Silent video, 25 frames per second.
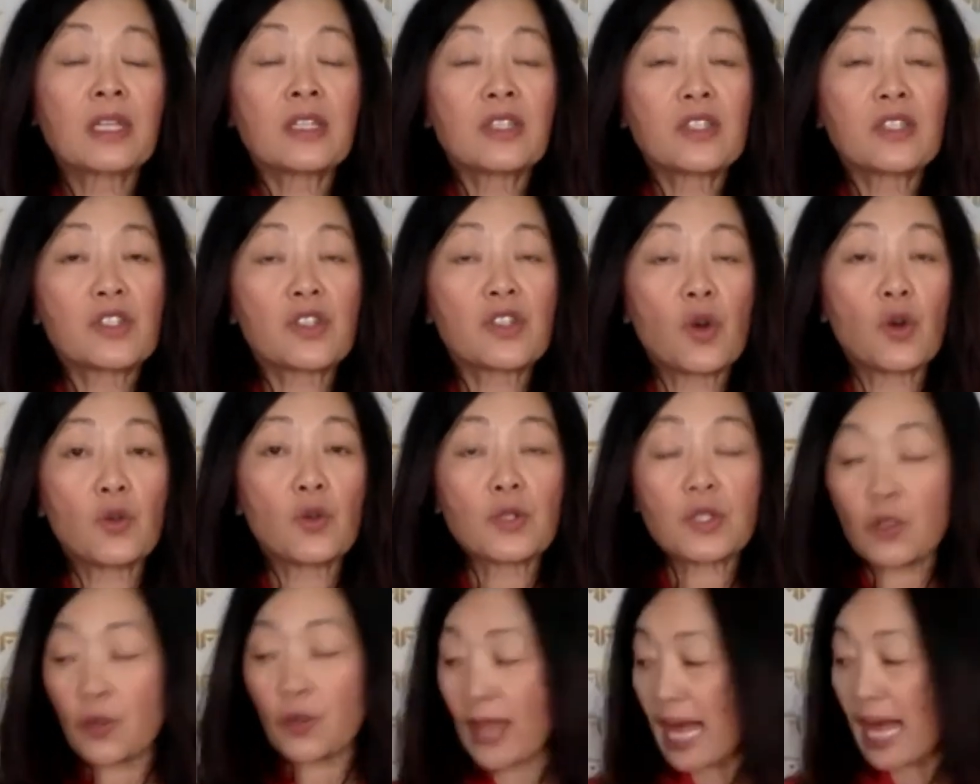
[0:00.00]
So
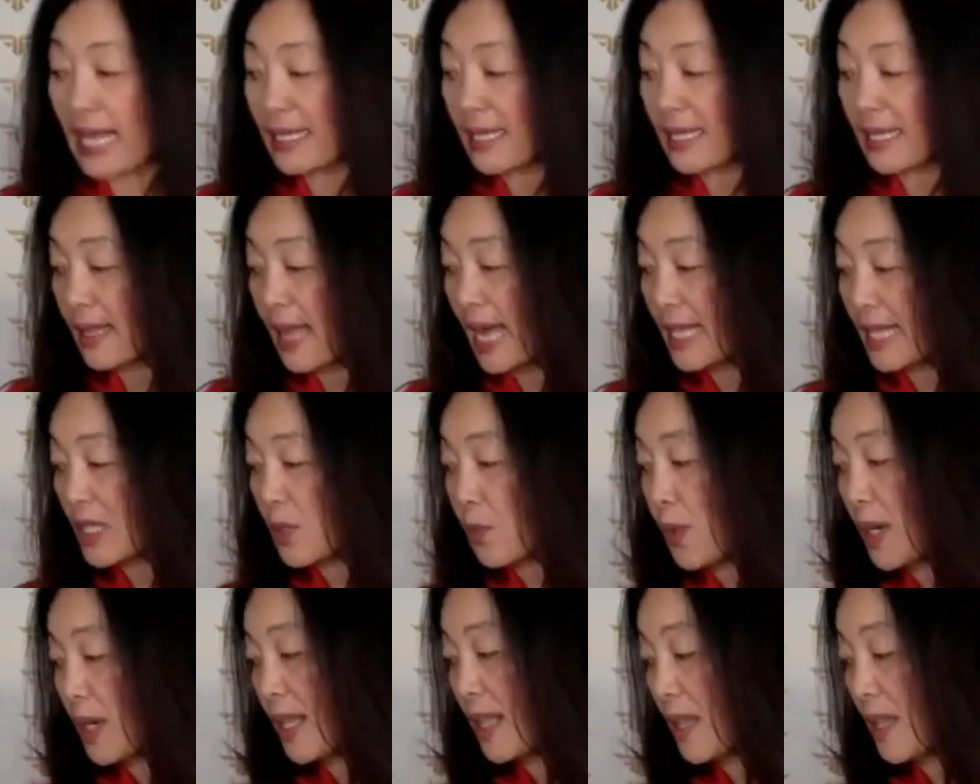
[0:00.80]
that's
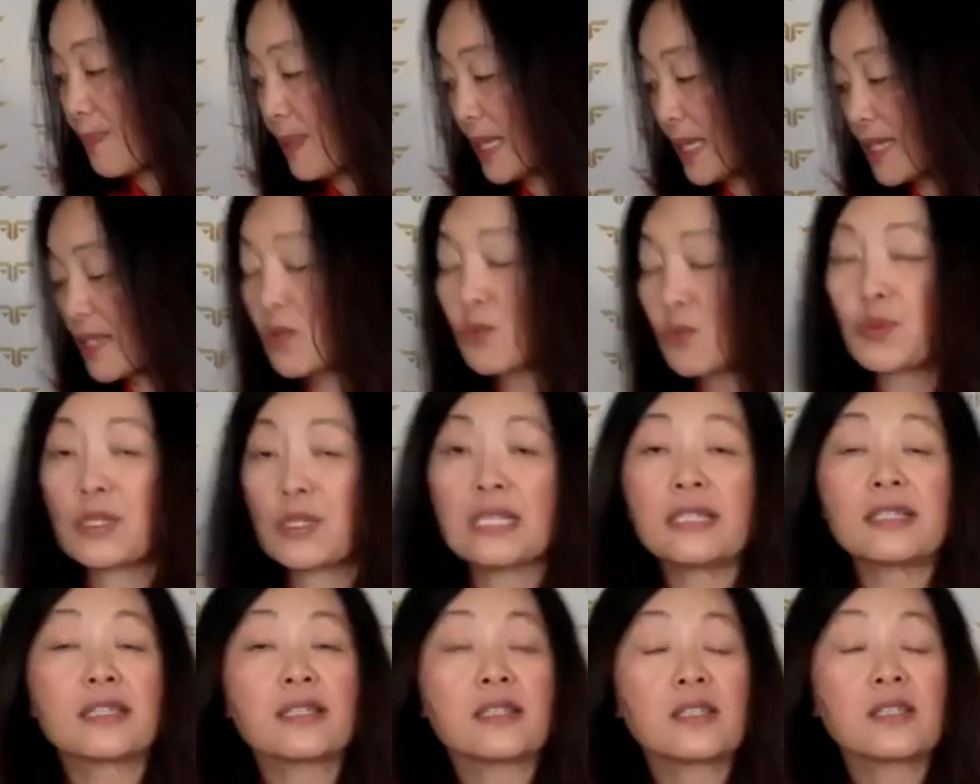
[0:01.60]
one of the biggest
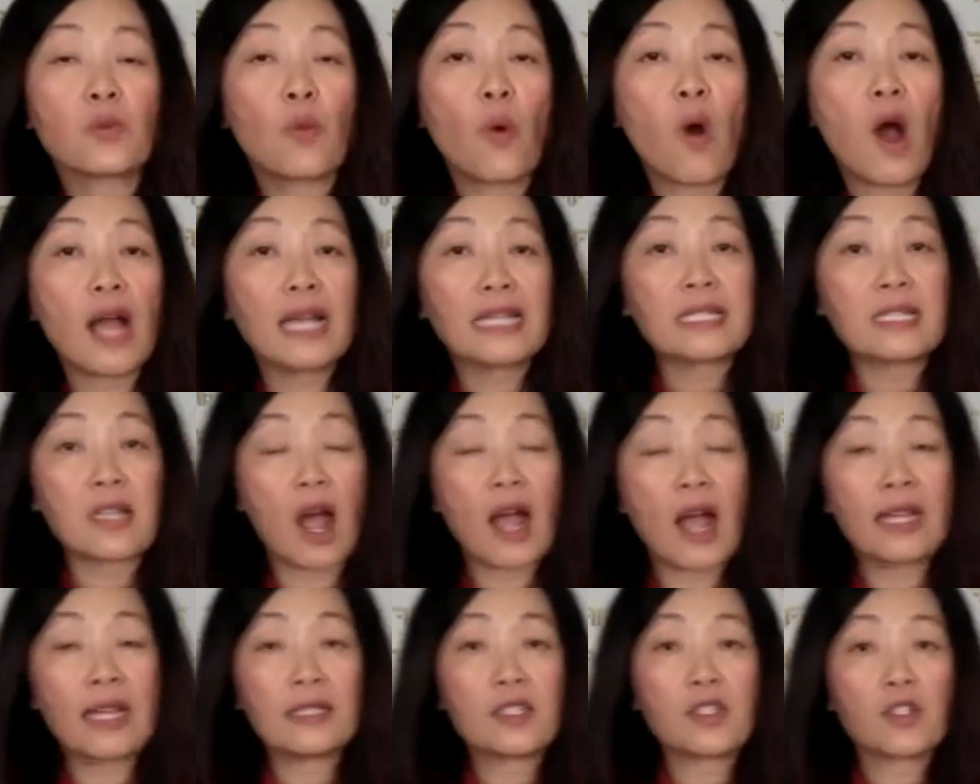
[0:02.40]
reasons why
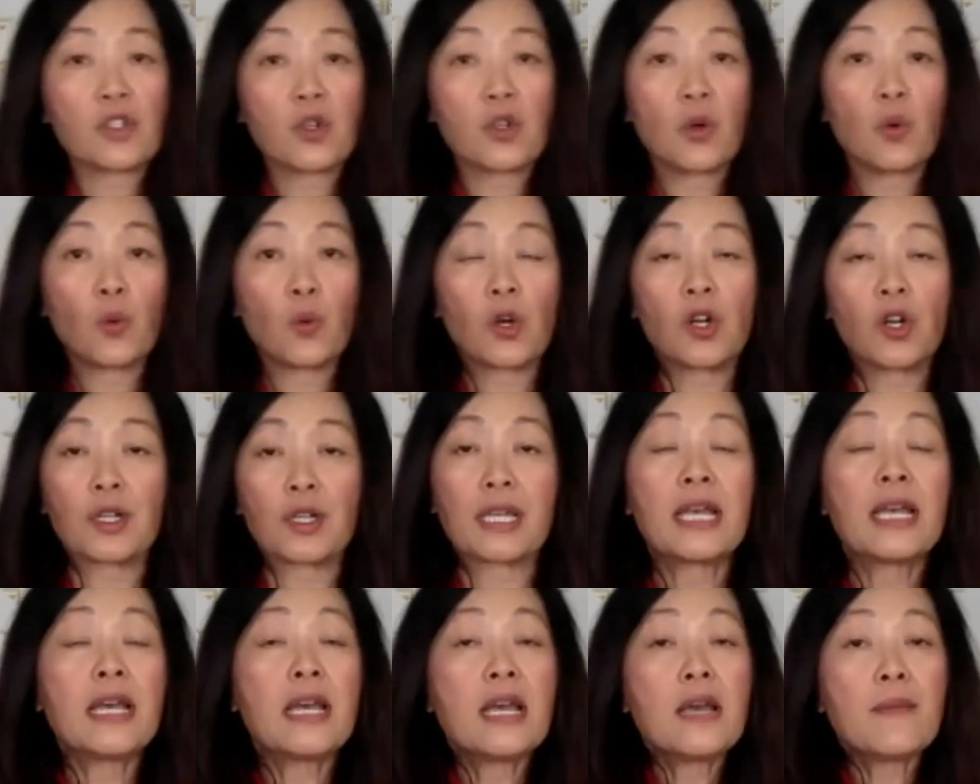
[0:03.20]
diets don't
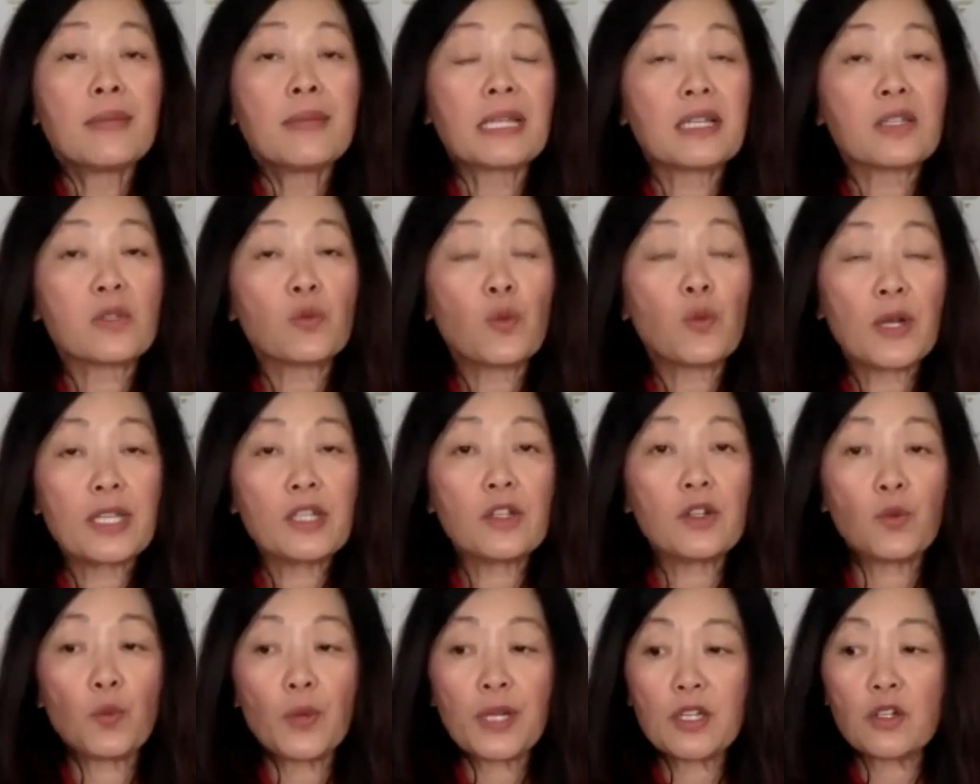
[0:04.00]
work. Because when
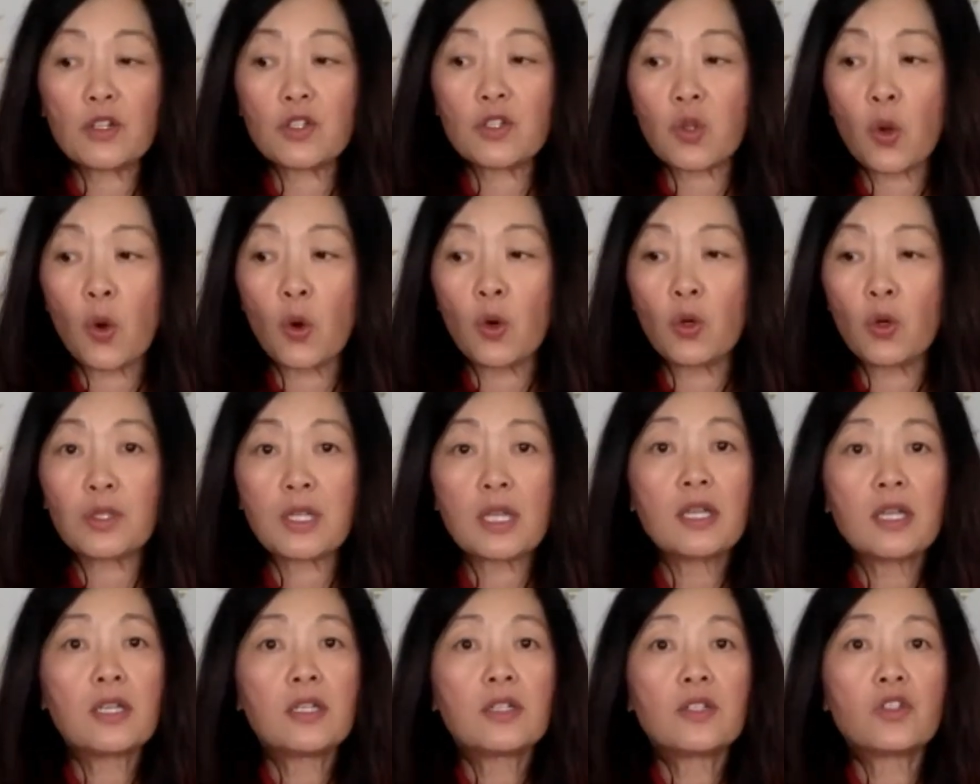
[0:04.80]
you're
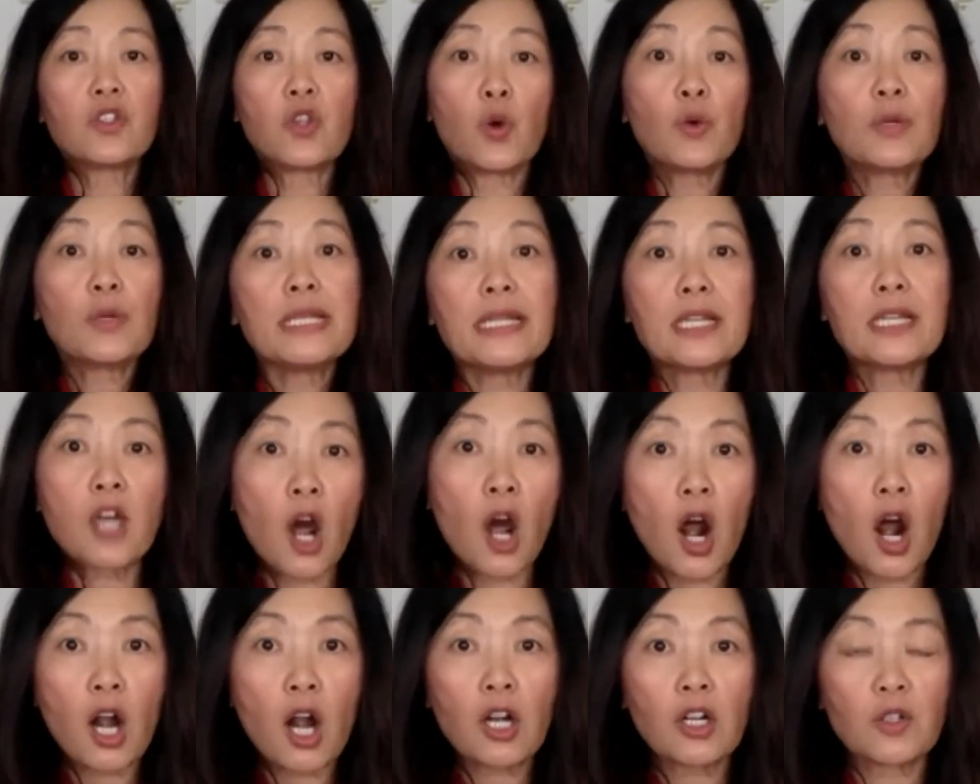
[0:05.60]
told don't eat
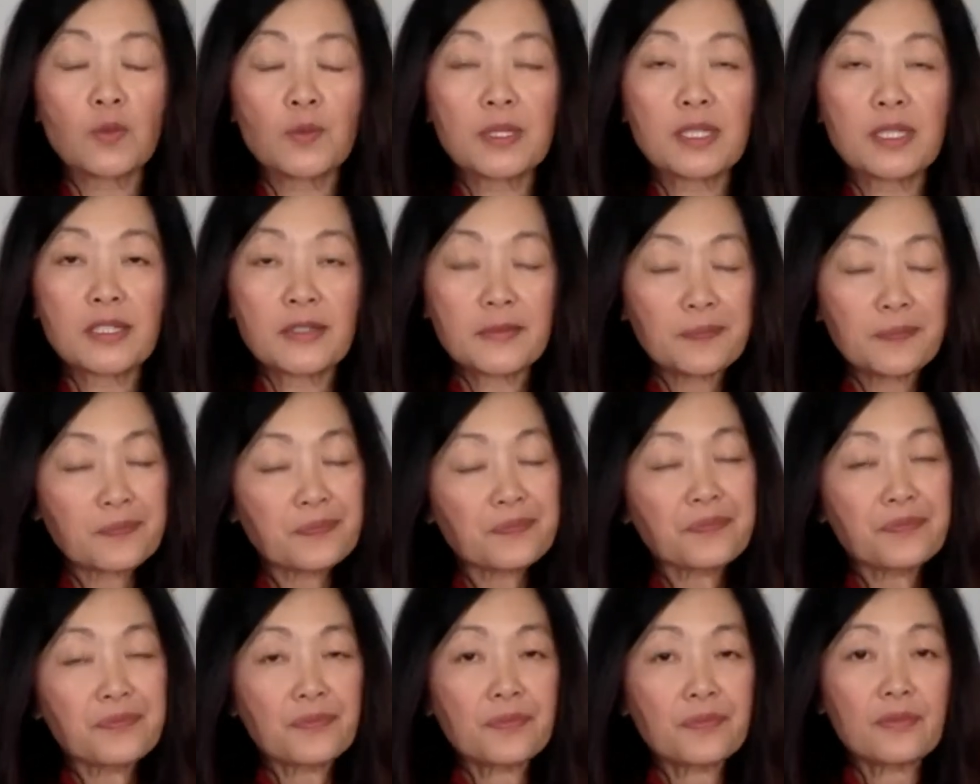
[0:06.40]
carbs,
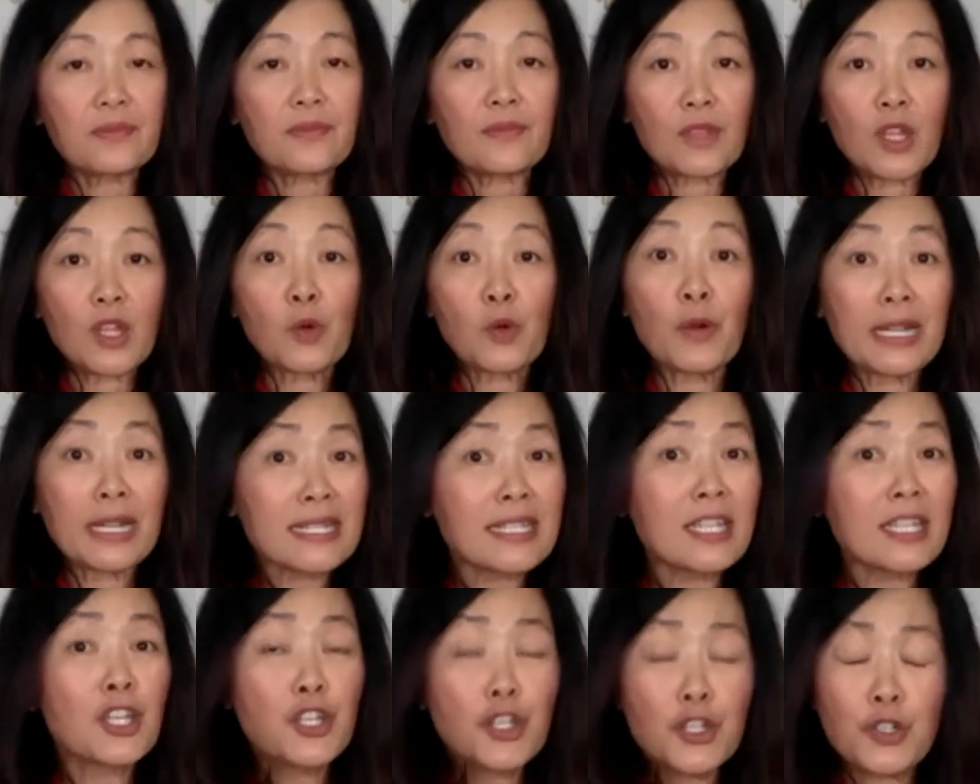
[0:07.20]
right?
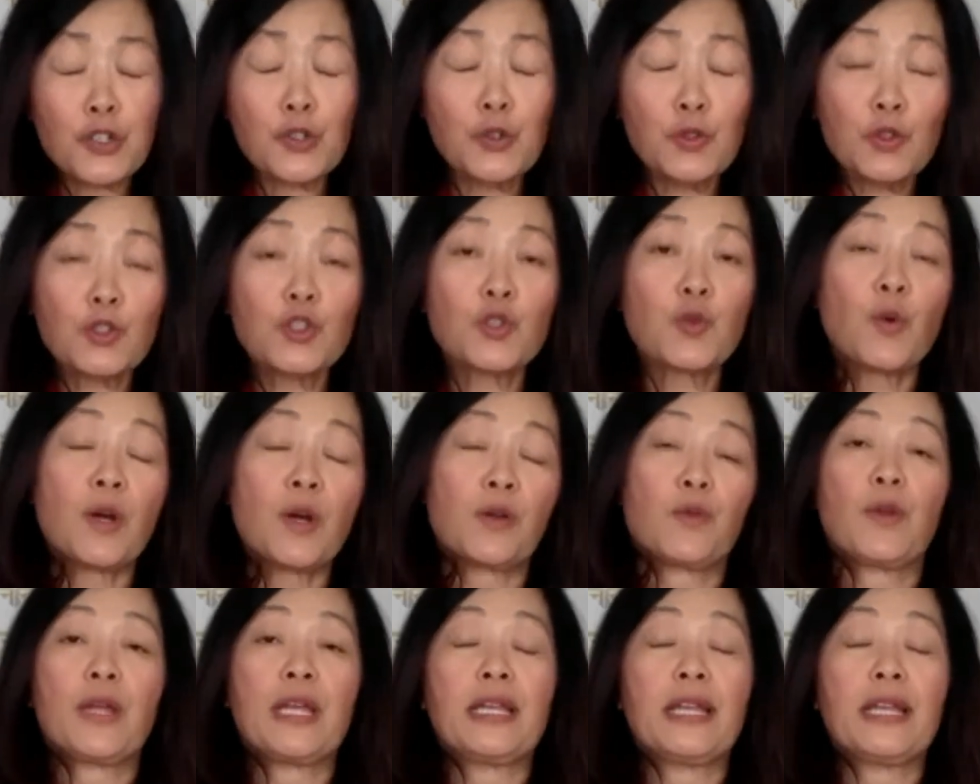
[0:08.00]
That's a huge
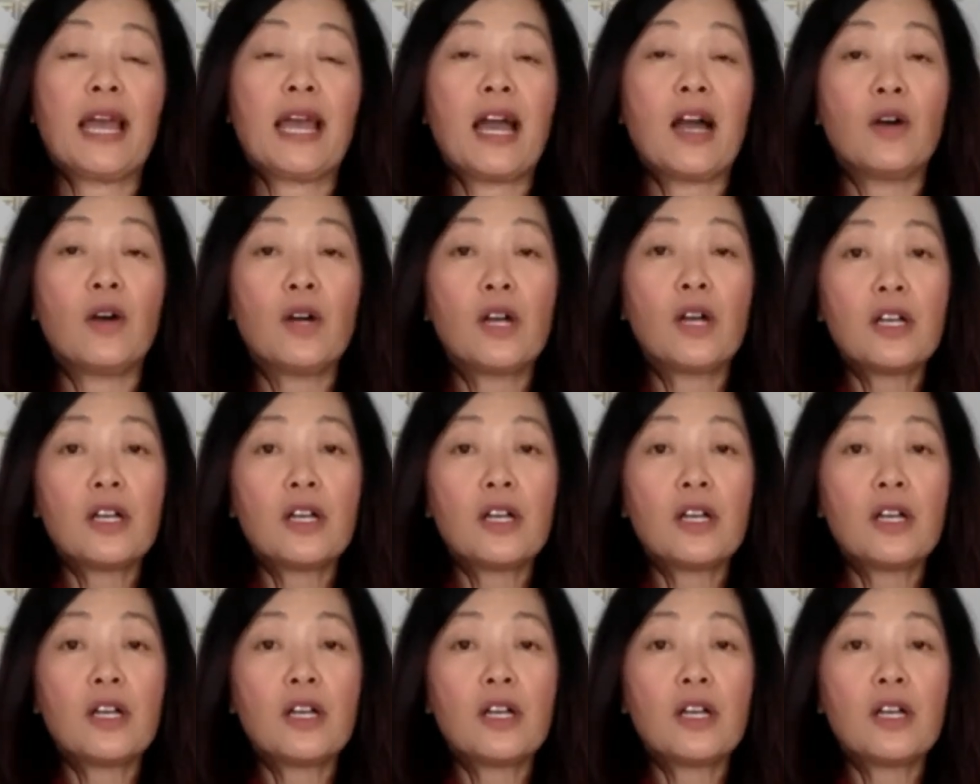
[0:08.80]
one right now.